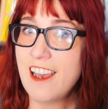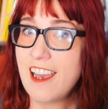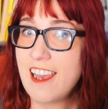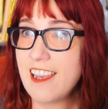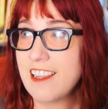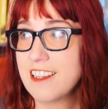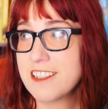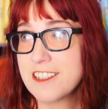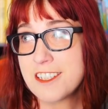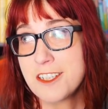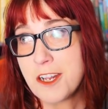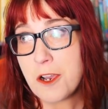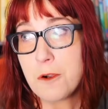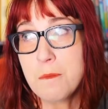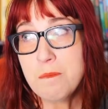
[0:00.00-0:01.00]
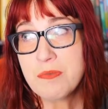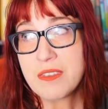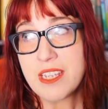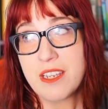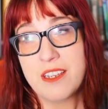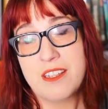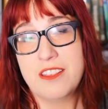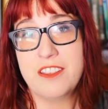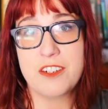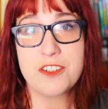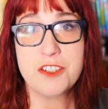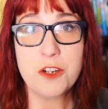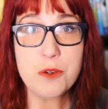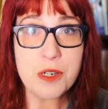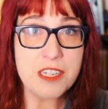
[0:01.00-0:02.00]
and you know there's
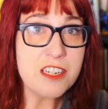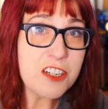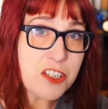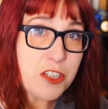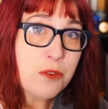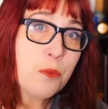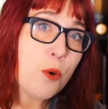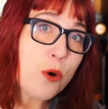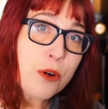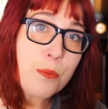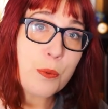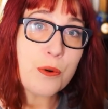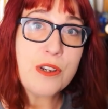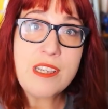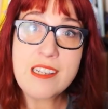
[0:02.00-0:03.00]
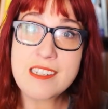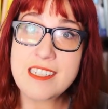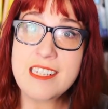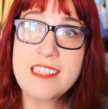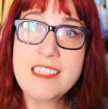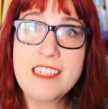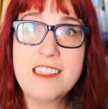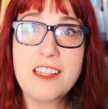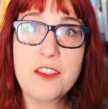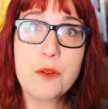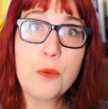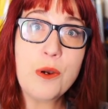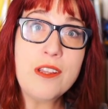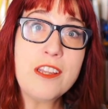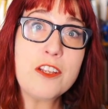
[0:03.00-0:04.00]
no condition more pre existing than the
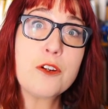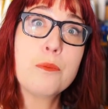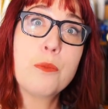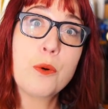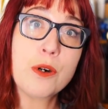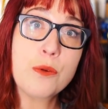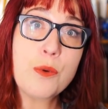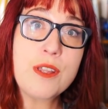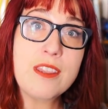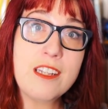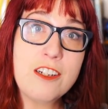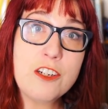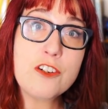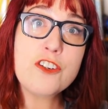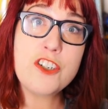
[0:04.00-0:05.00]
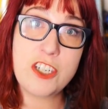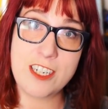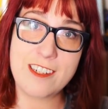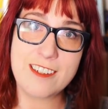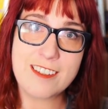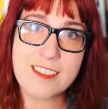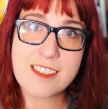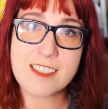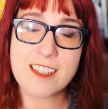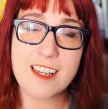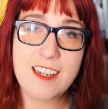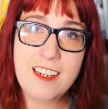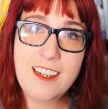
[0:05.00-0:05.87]
one that you're born with in your genes.